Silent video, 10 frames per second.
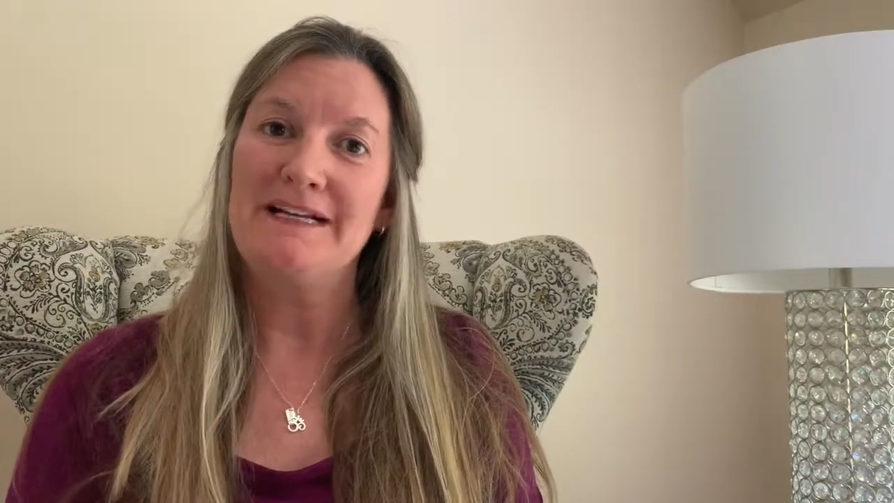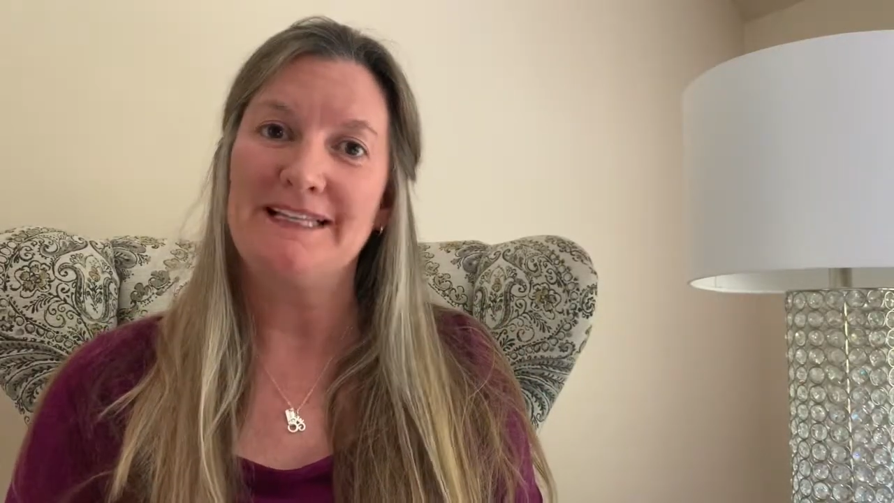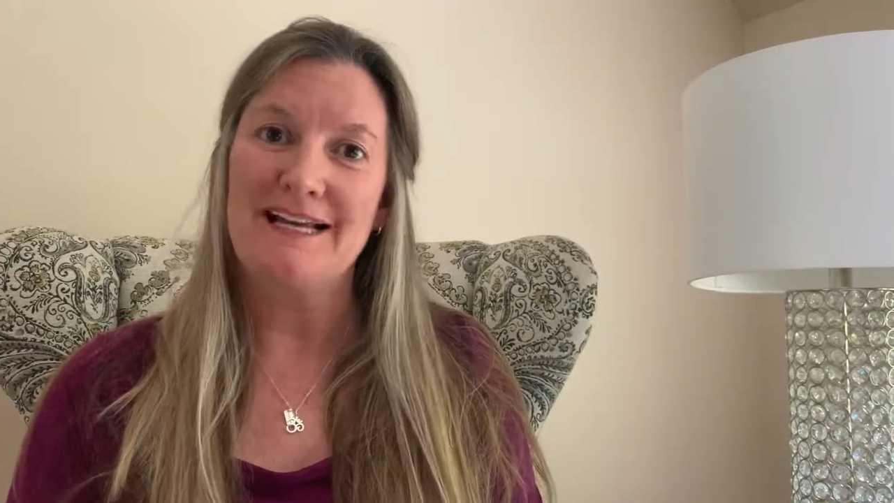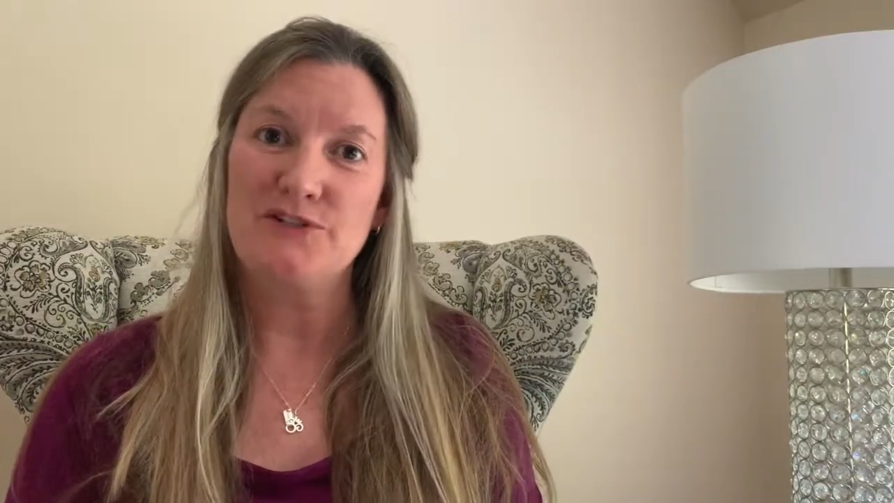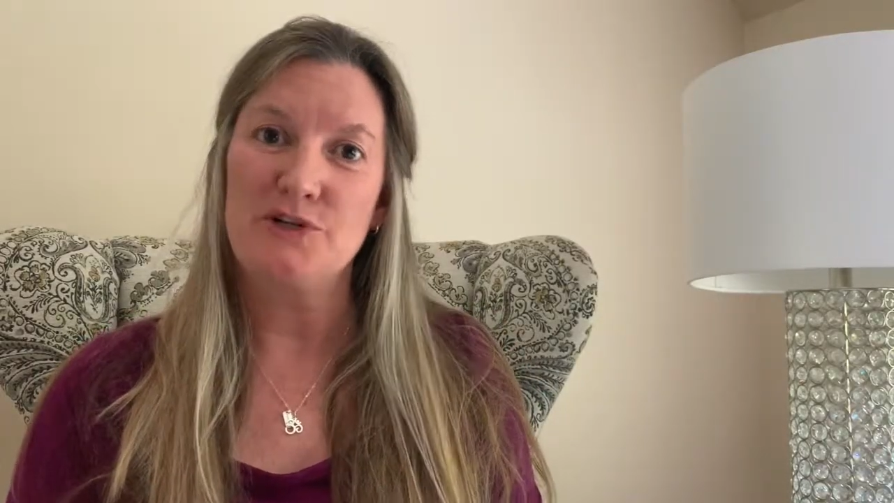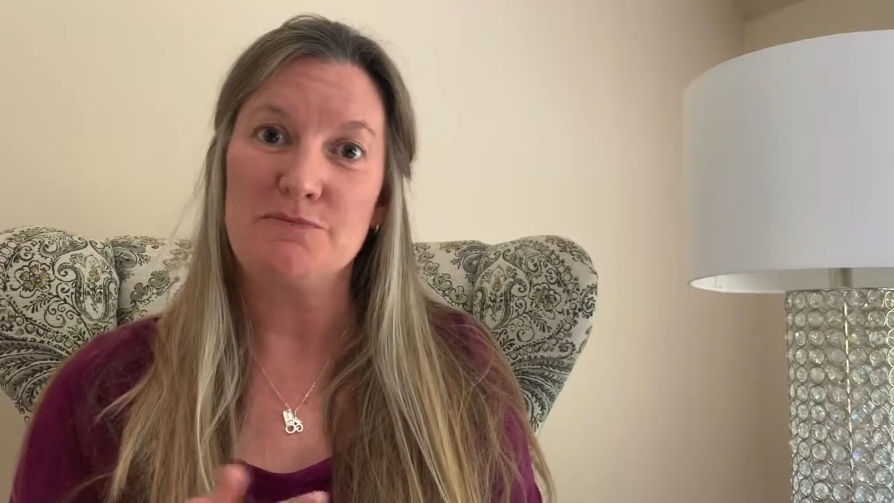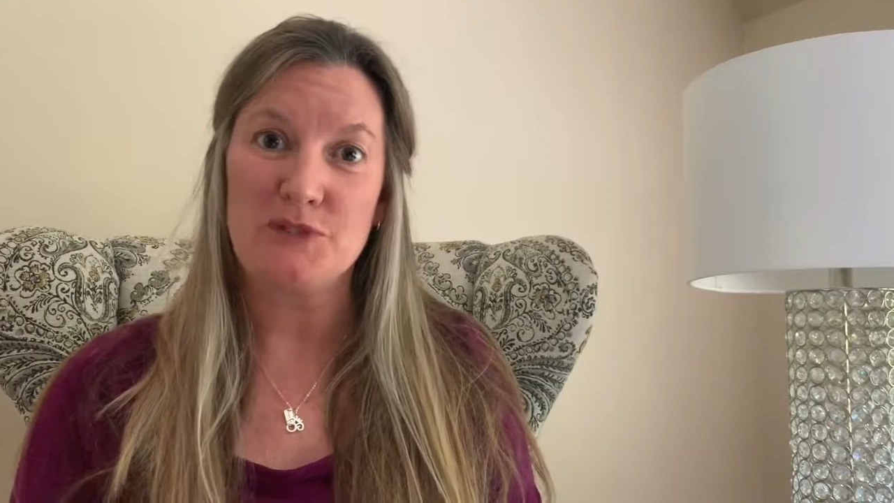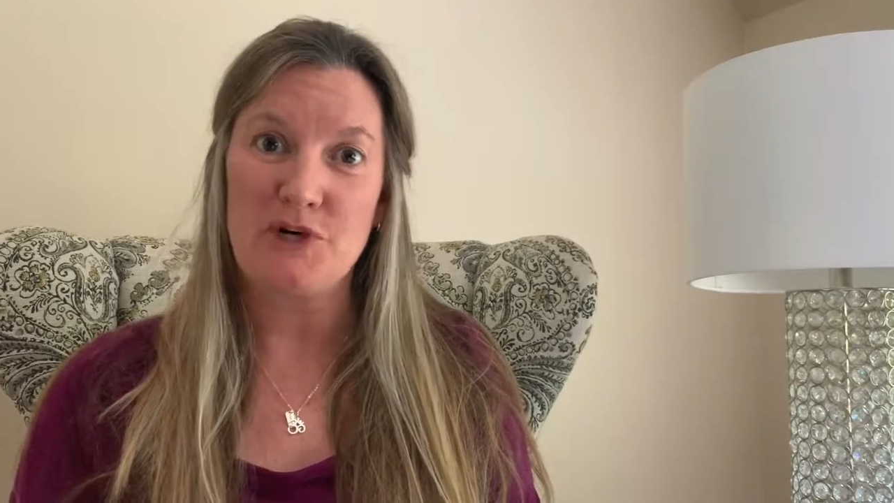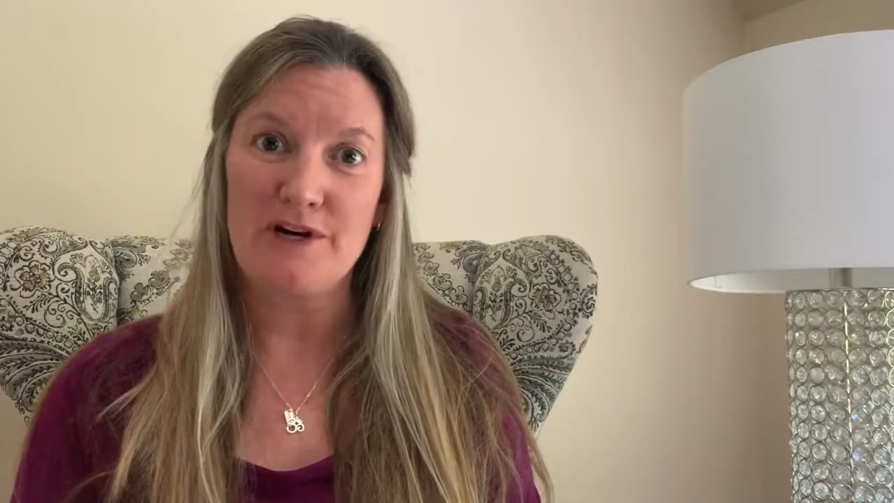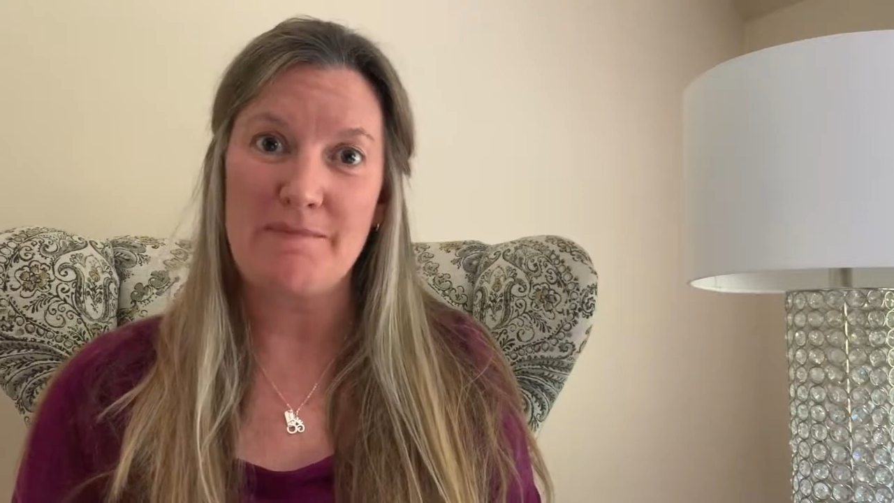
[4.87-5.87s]
Classroom
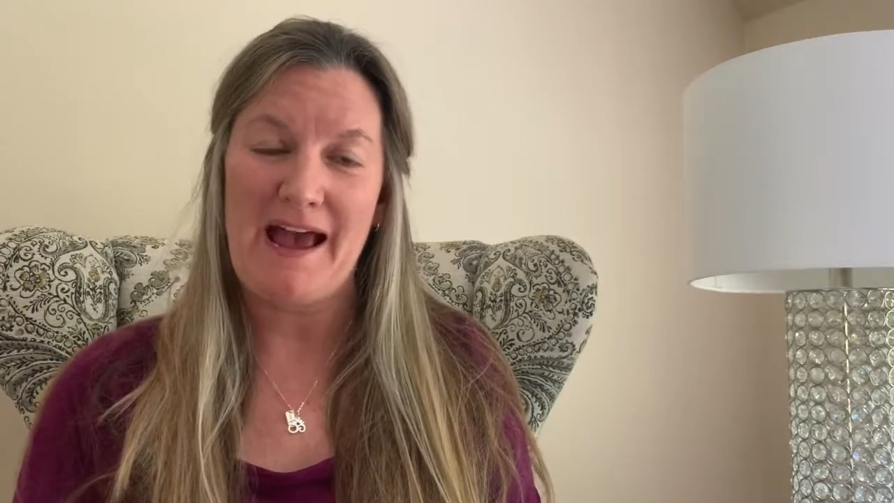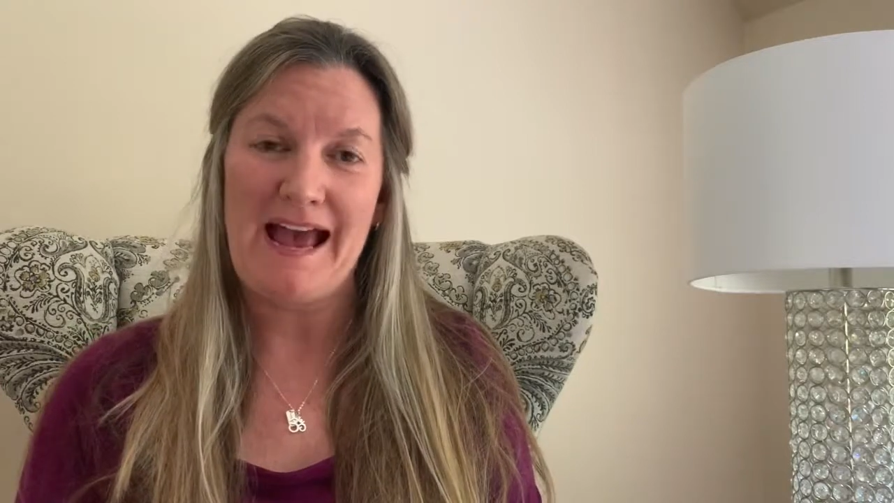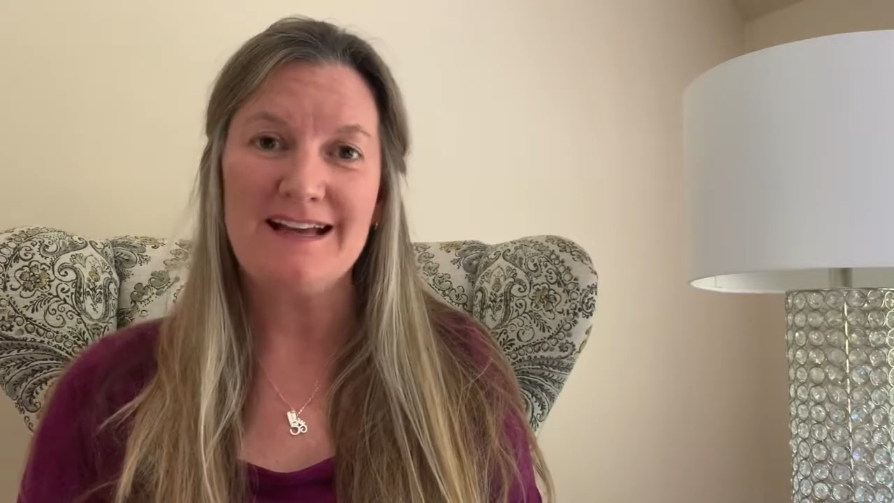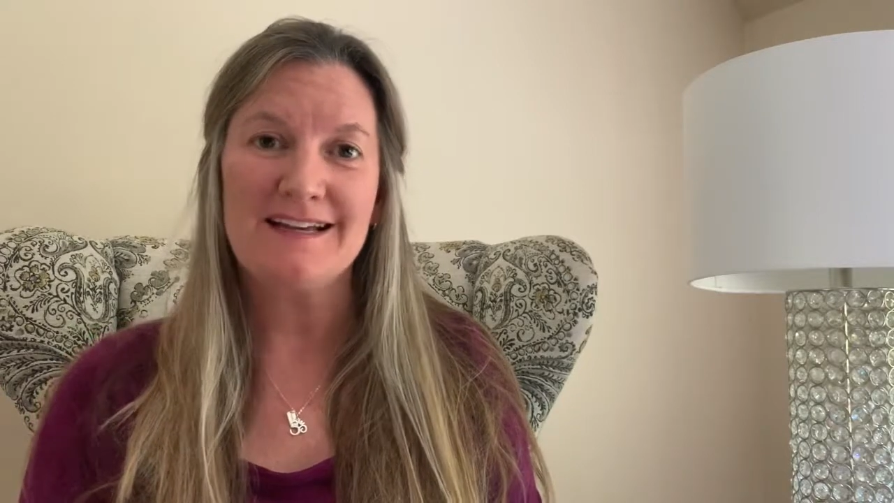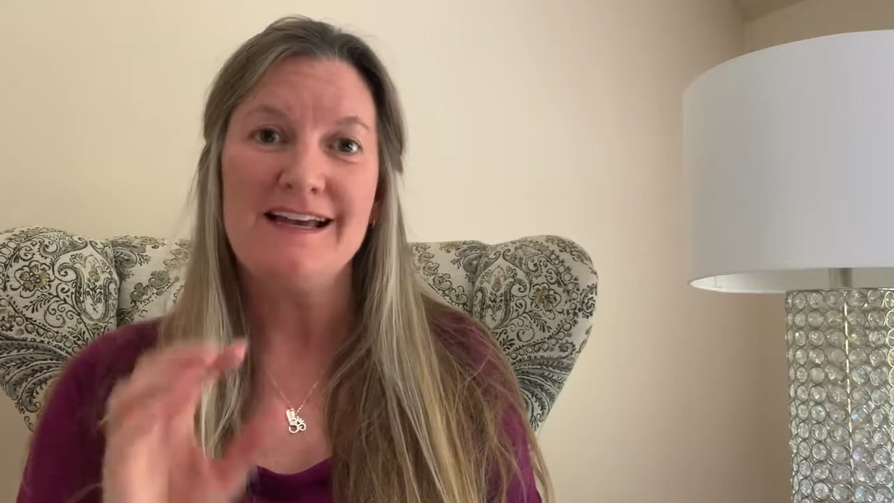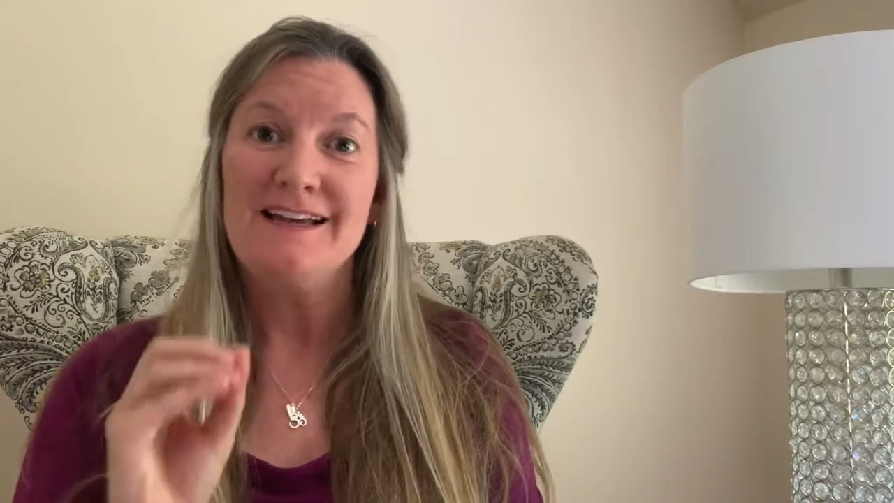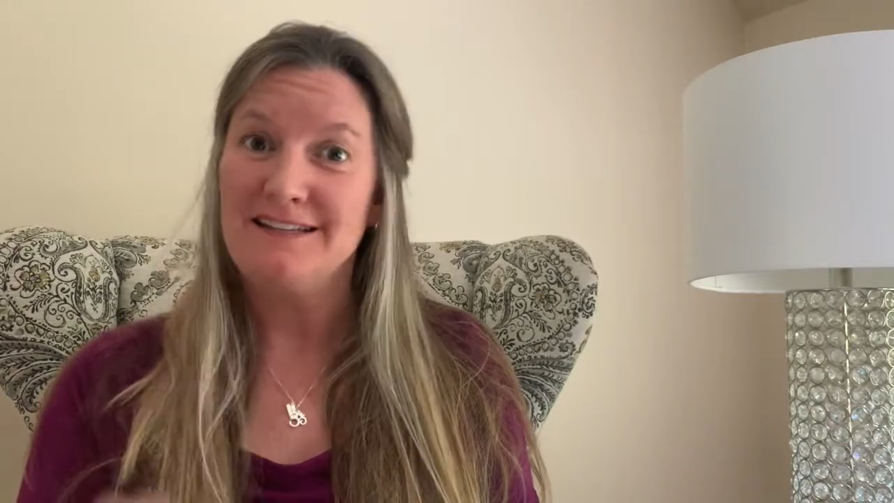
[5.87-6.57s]
Starter Pack